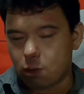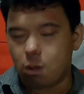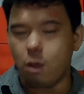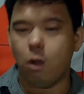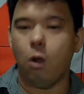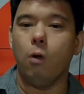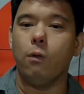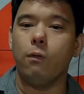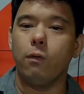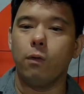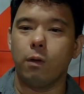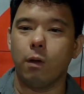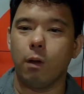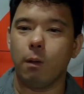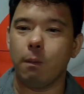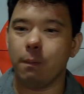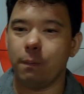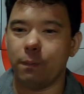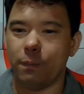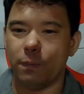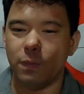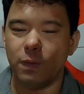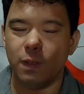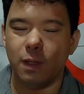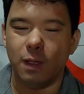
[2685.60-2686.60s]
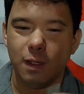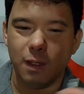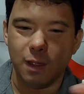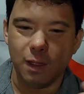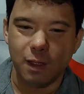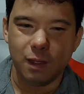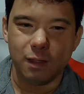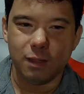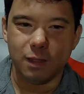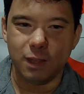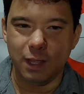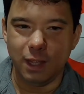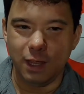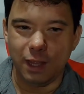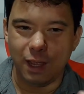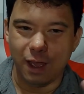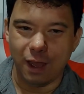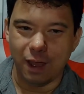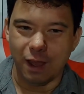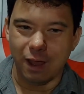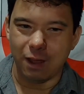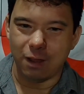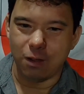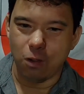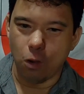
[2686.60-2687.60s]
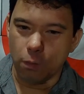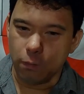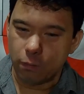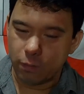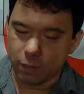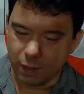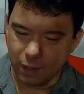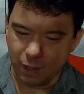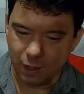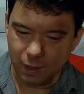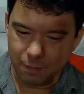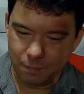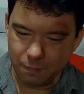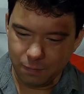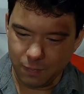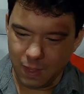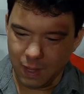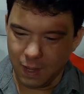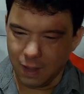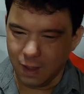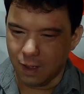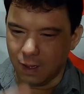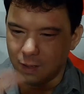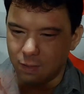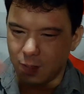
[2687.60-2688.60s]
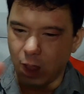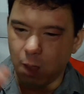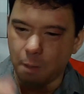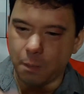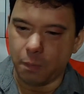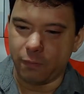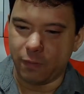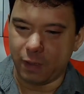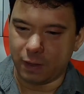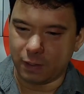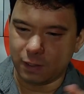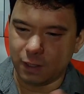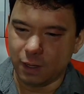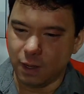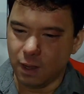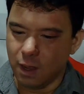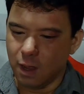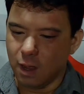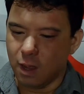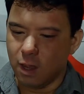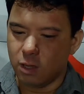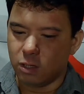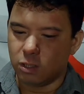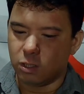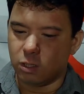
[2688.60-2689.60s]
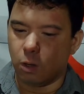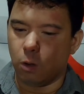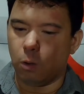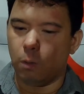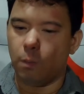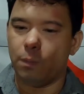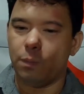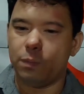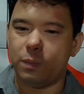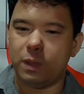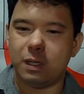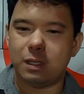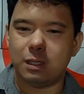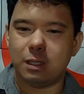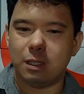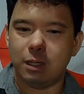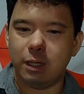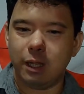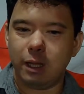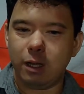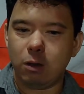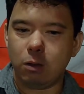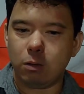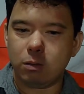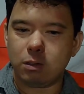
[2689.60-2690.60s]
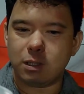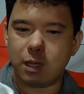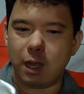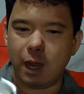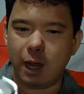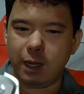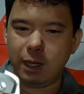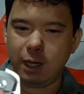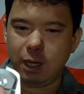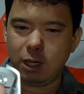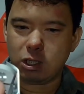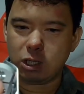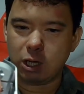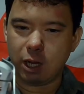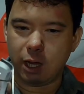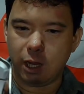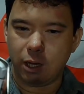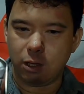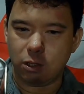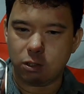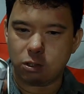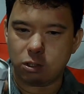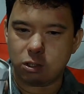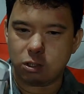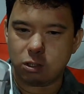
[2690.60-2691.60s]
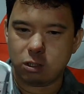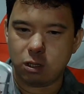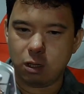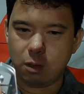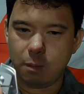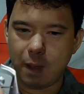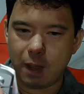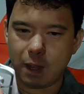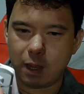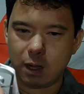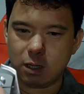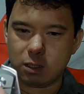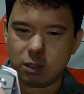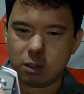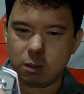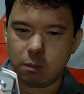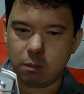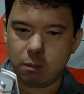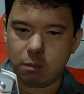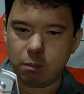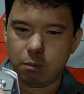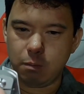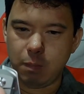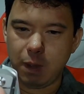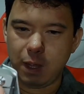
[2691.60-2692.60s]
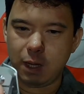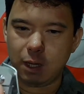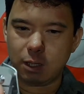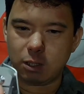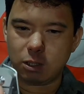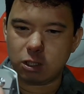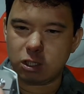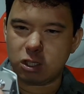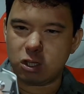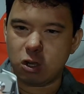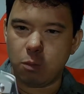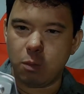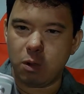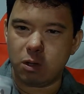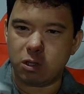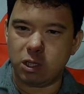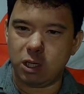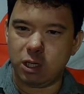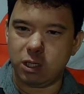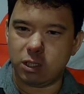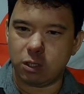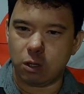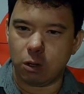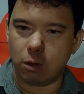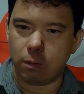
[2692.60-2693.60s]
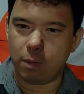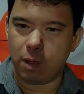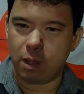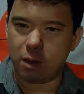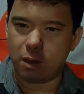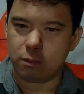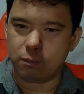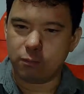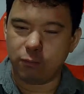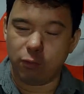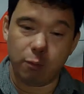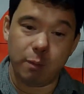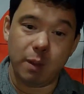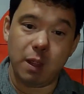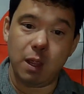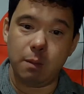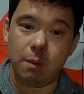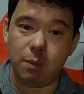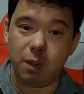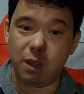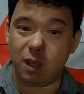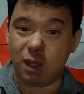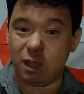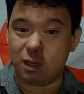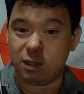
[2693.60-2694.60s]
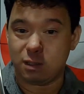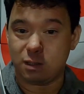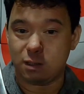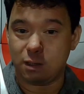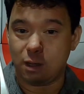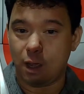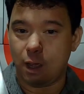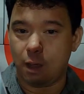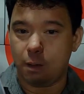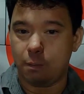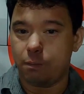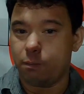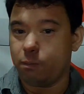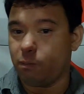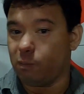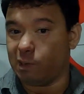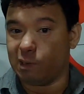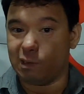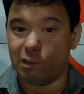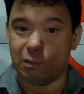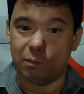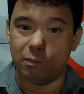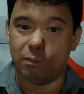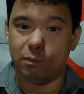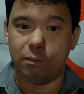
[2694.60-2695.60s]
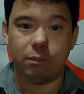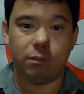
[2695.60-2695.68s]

over the hump of it. So this little tiny change to the mechanism made it so much easier. And for me, because I don't